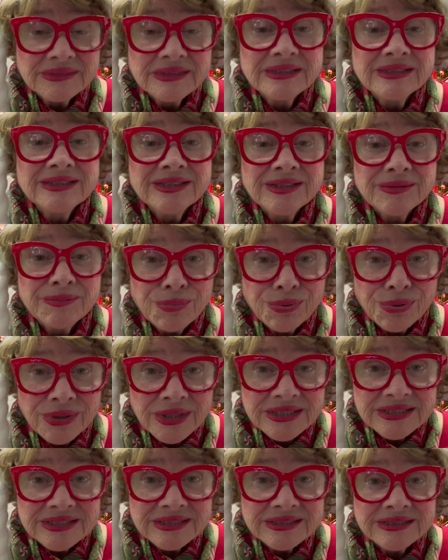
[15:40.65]
the
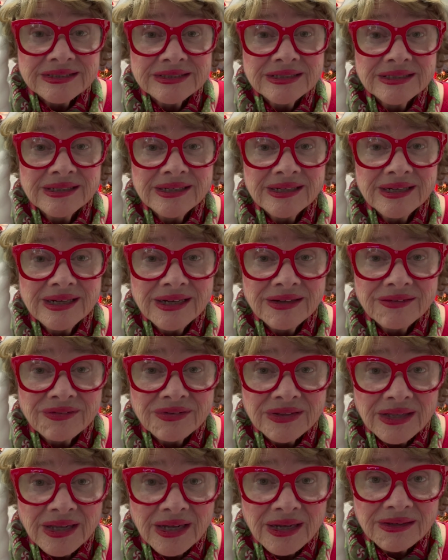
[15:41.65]
presence
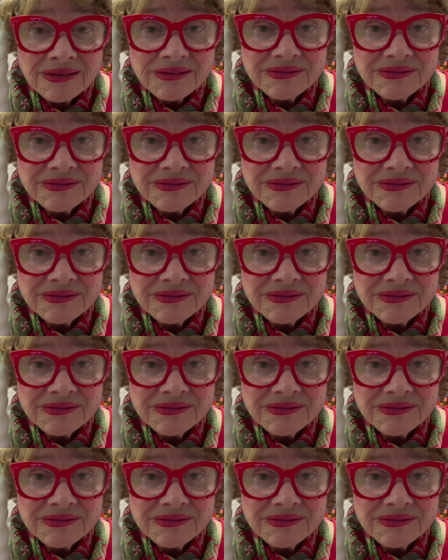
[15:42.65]
of love.